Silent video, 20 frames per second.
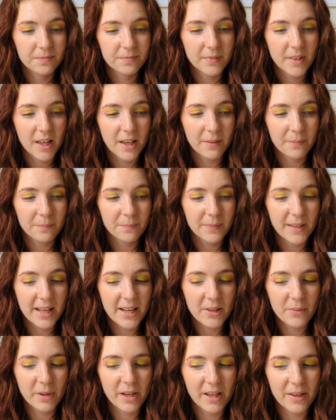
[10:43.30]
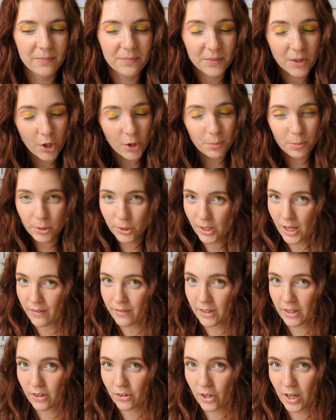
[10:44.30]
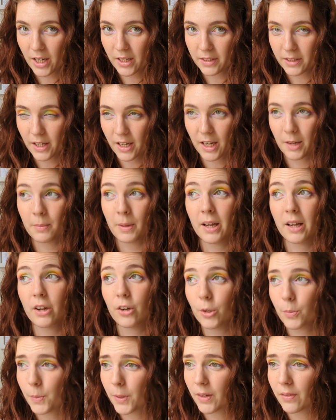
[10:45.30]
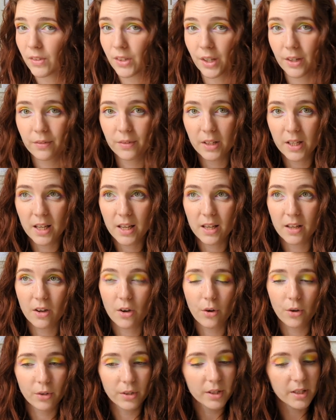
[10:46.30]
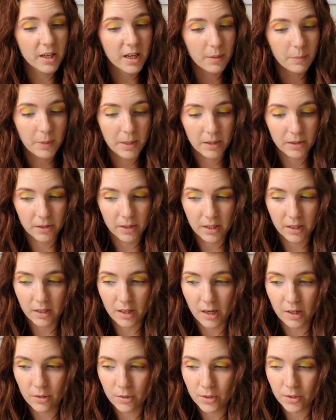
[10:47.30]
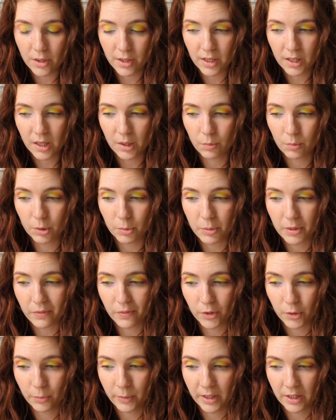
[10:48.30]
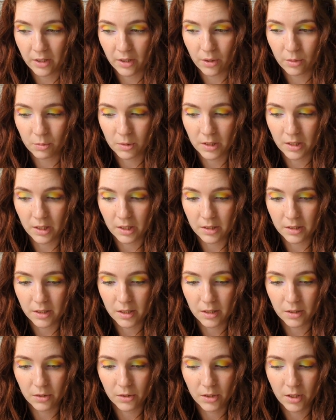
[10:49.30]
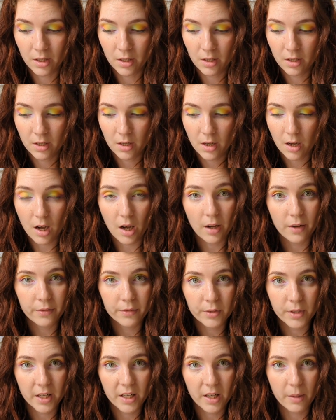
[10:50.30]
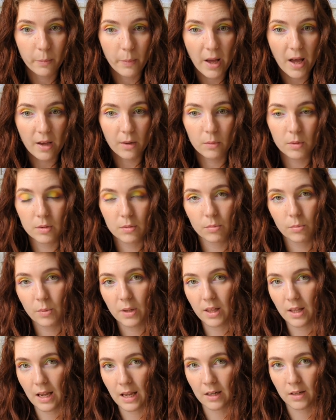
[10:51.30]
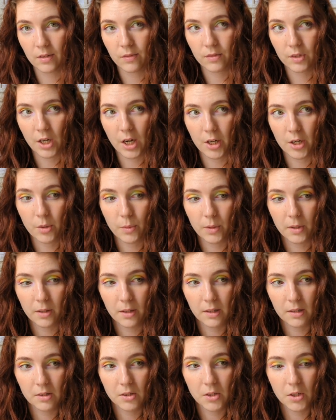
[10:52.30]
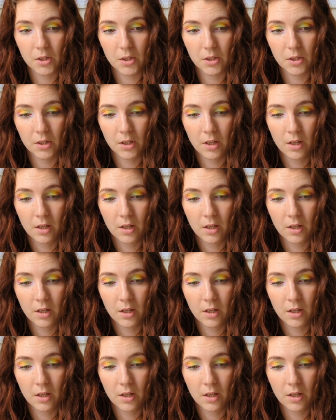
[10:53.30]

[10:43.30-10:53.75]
yeah anyway hope you're all having a great time I hope you have a lovely holiday period I don't think I will be filming another one until after I get back which will be the end of January so